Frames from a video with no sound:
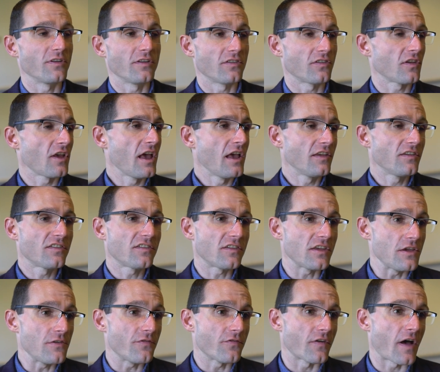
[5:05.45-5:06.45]
It's
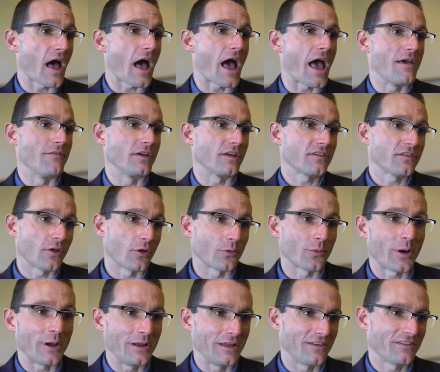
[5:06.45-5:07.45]
C five
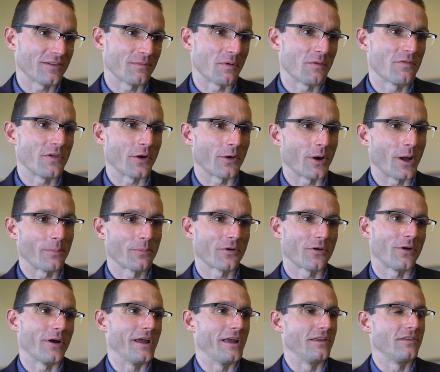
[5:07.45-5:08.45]
accelerating some of their
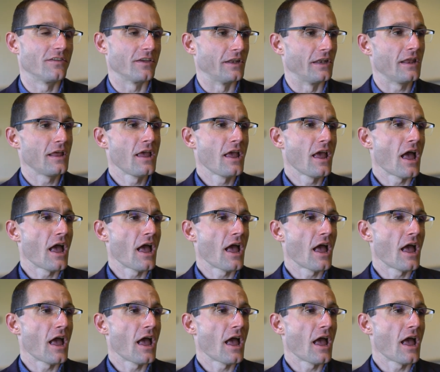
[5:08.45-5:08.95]
upgrades, and